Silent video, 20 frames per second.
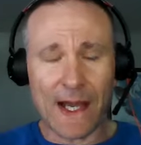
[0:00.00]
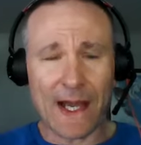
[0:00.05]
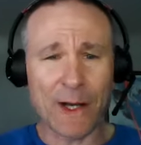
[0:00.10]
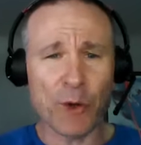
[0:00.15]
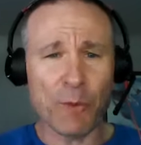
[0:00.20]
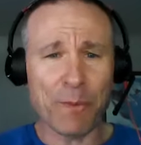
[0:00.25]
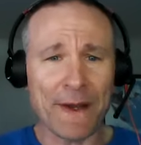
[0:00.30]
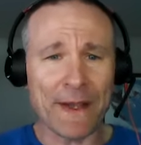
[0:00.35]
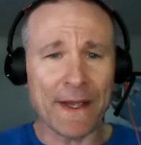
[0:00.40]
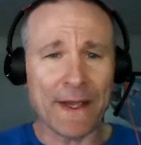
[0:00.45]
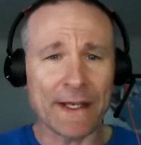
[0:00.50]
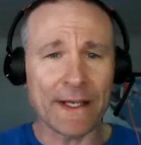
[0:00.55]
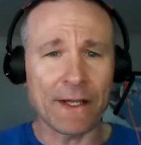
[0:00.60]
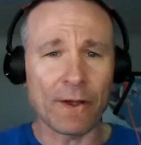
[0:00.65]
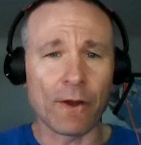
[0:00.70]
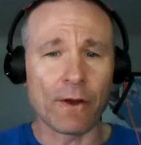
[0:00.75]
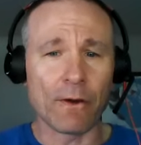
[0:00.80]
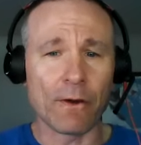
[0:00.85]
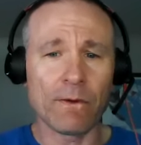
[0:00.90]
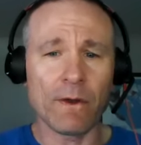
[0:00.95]
I don't buy
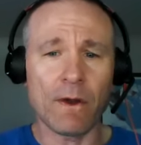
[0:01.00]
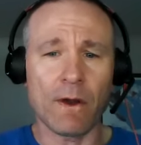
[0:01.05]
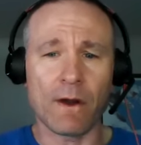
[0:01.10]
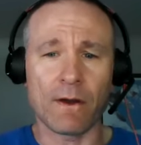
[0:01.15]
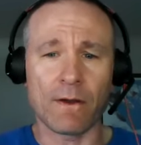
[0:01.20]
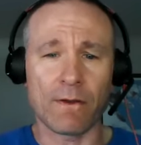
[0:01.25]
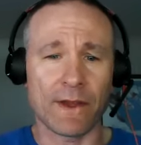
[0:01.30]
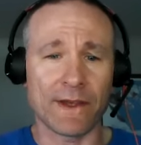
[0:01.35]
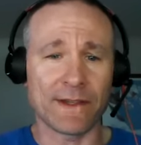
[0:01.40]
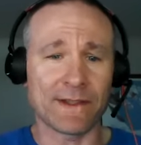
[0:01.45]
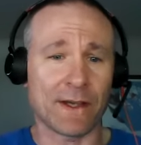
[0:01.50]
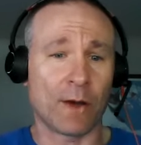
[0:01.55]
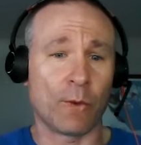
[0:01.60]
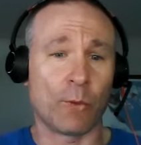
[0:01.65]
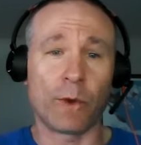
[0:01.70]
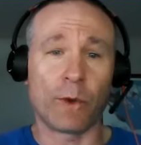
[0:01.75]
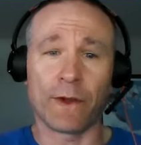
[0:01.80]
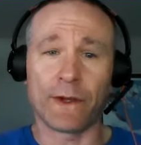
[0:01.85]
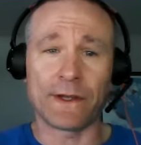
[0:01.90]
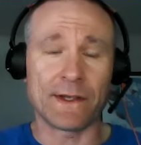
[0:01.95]
any loan unless
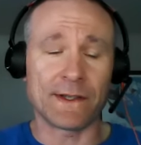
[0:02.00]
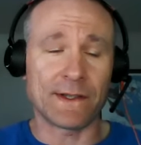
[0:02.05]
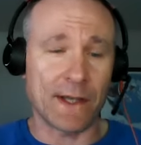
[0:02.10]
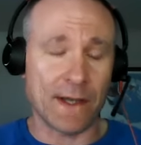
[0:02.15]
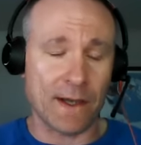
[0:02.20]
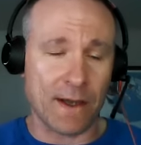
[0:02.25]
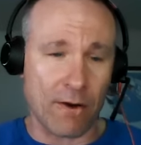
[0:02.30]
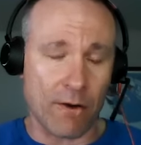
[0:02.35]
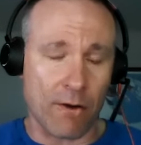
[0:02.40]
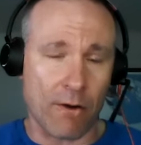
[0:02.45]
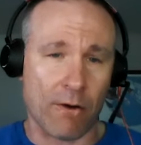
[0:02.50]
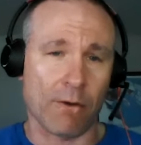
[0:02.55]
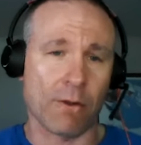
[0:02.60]
I'm willing to take it